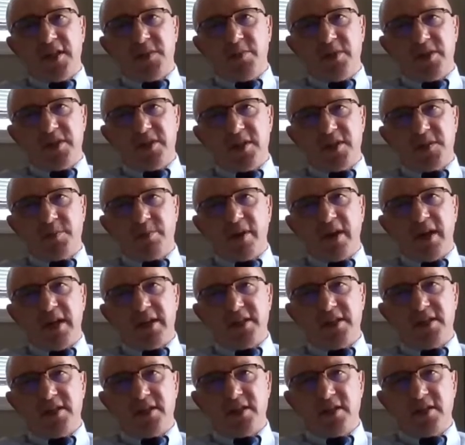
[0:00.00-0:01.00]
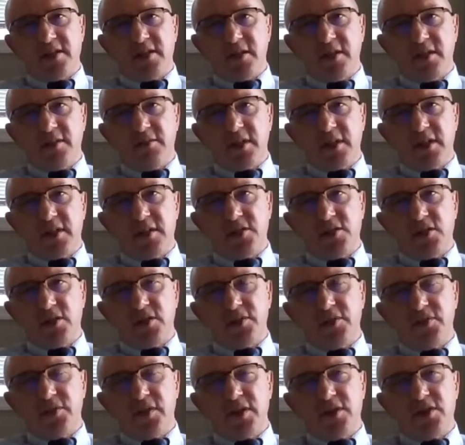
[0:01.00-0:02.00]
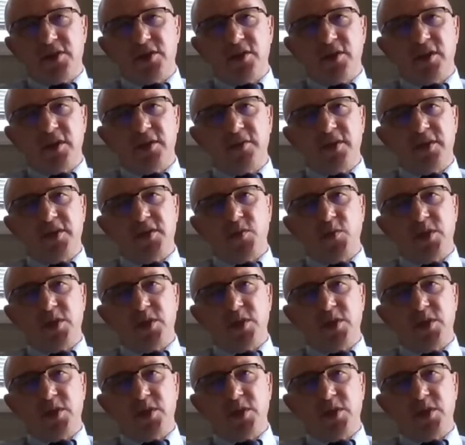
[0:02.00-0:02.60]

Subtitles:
business processes delivered as software service,